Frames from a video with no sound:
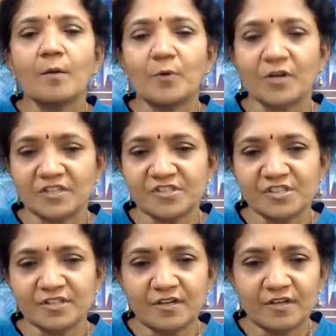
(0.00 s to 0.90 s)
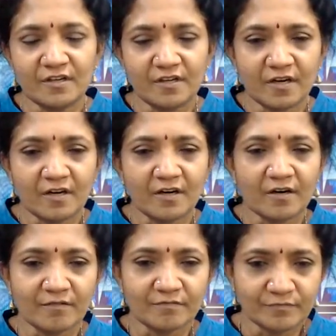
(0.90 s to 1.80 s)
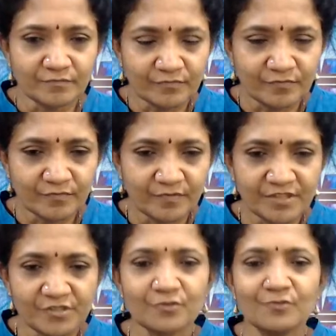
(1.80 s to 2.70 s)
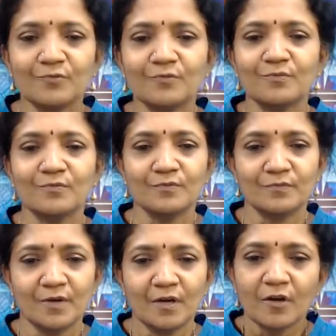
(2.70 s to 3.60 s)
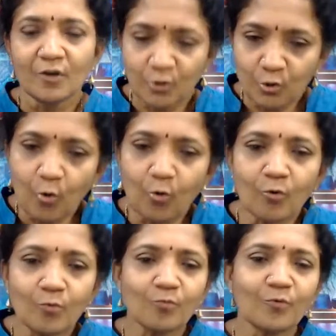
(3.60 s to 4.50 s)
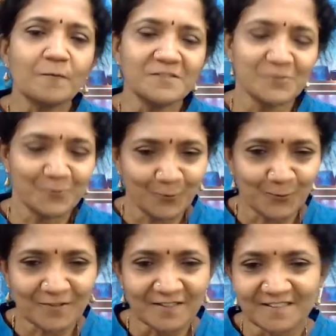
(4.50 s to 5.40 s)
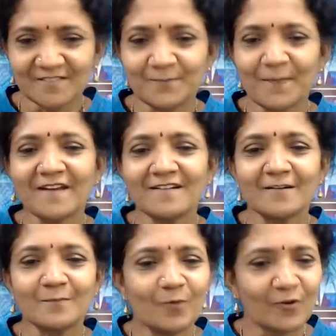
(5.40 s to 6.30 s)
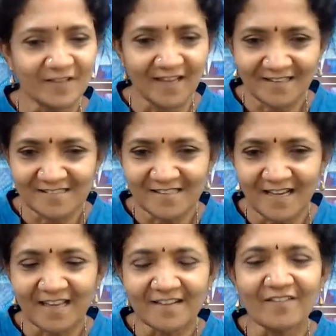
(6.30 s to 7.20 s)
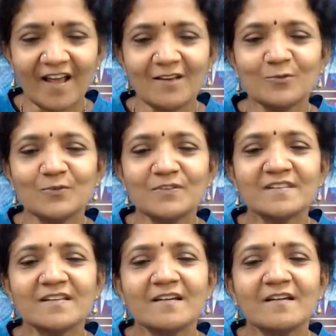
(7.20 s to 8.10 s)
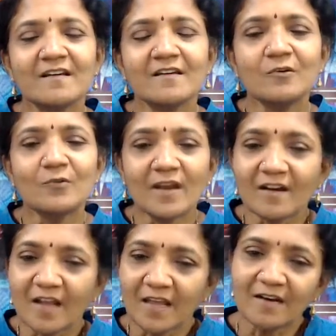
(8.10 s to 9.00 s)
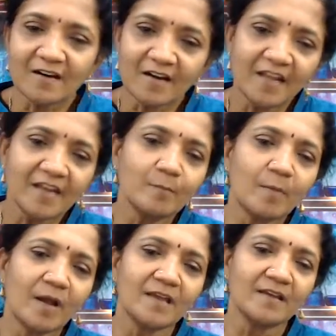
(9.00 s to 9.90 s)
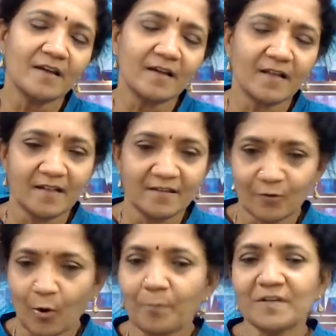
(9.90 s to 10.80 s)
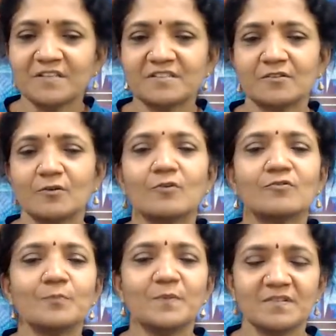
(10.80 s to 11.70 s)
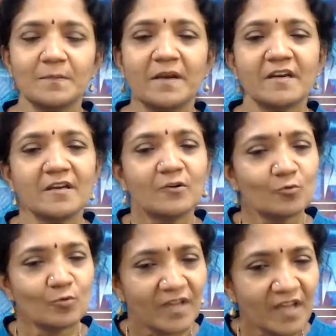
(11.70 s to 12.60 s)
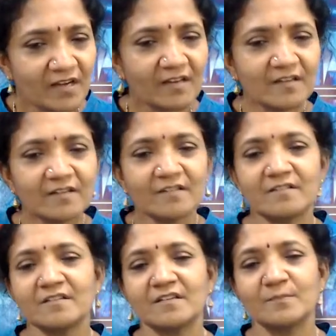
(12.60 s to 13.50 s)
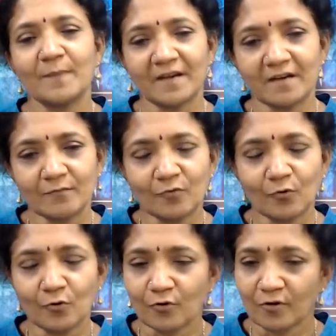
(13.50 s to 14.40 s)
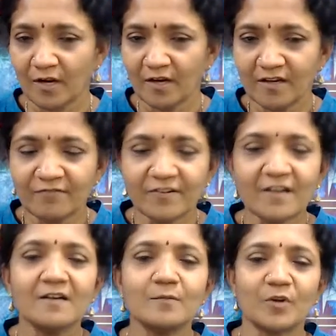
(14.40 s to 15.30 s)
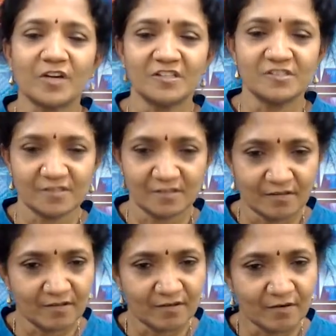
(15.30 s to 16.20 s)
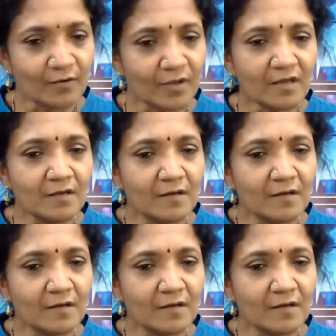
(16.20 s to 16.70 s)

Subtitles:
potential which you know, for which you know the spectrum or the energy eigenvalues. You can try and relate by another operation called supersymmetry to get the spectrum for a difficult potential. Okay.